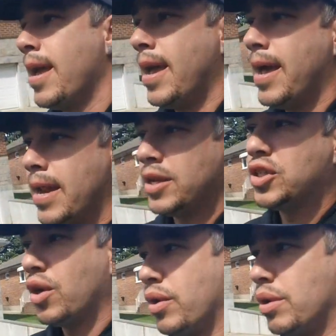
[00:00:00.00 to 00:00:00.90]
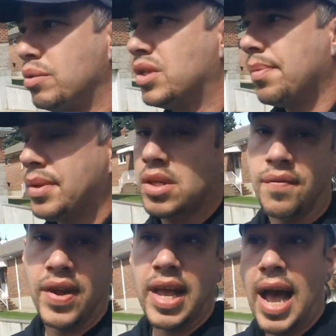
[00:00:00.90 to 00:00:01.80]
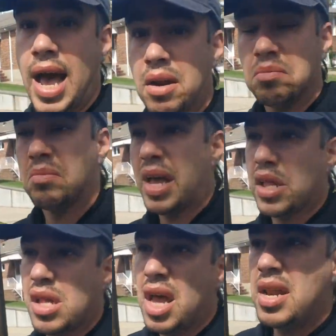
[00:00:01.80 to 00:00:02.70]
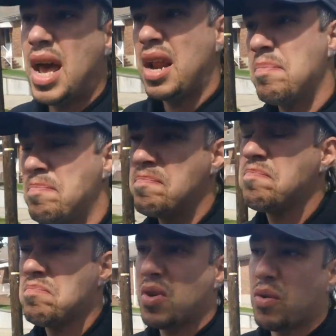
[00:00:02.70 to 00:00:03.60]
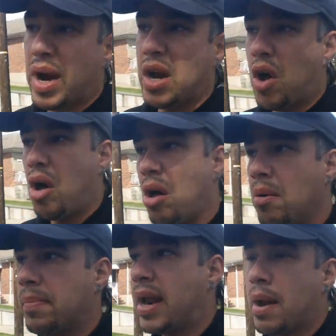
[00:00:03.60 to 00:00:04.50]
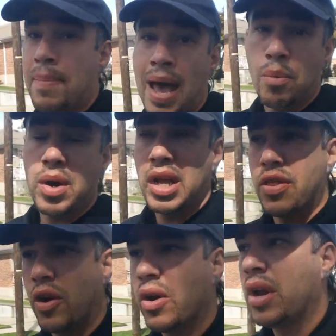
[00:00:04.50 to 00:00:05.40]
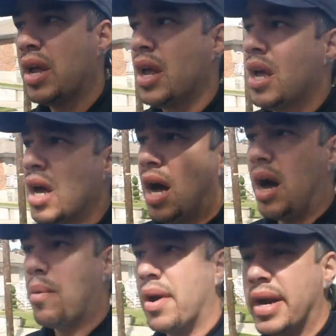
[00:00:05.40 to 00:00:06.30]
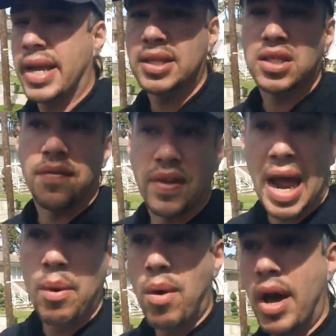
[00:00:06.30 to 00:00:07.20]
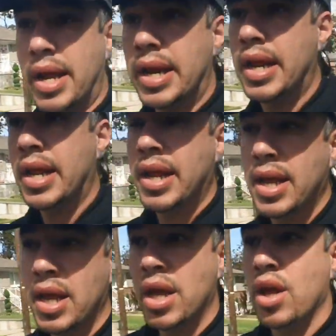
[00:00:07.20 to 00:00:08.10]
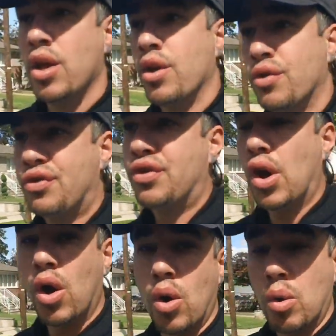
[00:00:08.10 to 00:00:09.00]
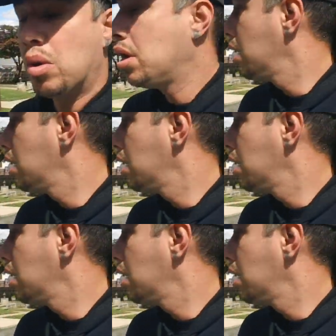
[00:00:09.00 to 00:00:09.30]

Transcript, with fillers: and I'll show you some of the stuff I got. Like I said, not a great haul, but not a bad one either. I wanted to get stuff that I wanted, so